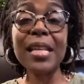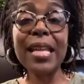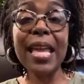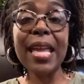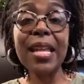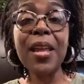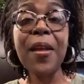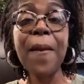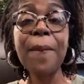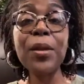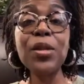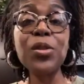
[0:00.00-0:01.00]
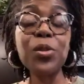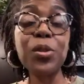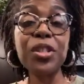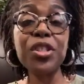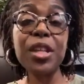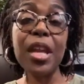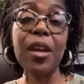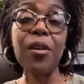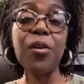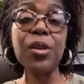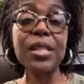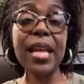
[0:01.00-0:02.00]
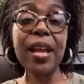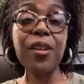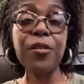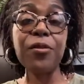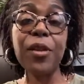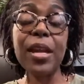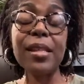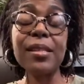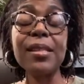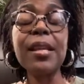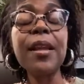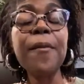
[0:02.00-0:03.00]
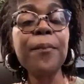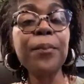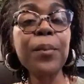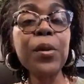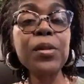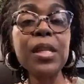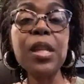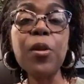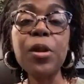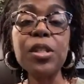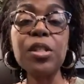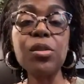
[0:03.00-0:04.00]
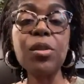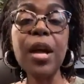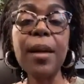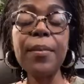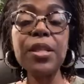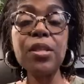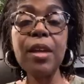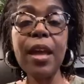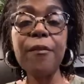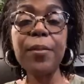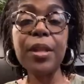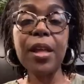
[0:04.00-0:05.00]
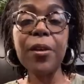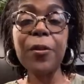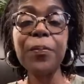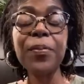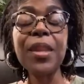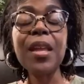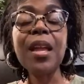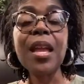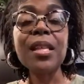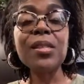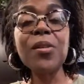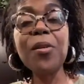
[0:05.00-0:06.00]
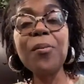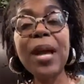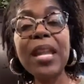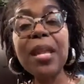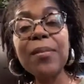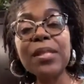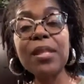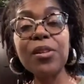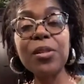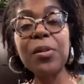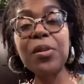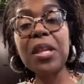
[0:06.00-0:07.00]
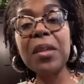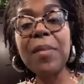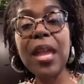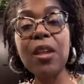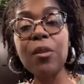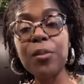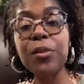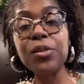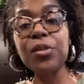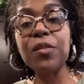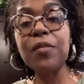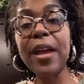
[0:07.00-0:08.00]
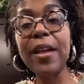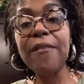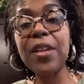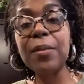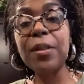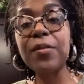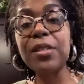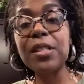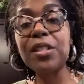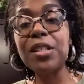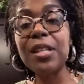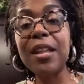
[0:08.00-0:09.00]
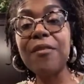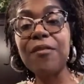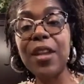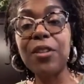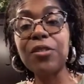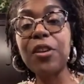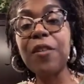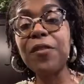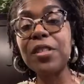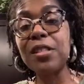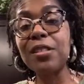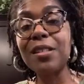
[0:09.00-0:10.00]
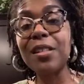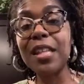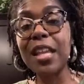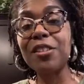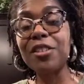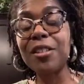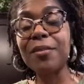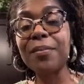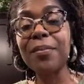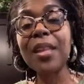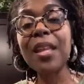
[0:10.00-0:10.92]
Again, be sure to share or tag your friends. Post any questions or comments you have below. So my name is Dr. Monique May, your board certified family physician and founder of Physician in the Kitchen.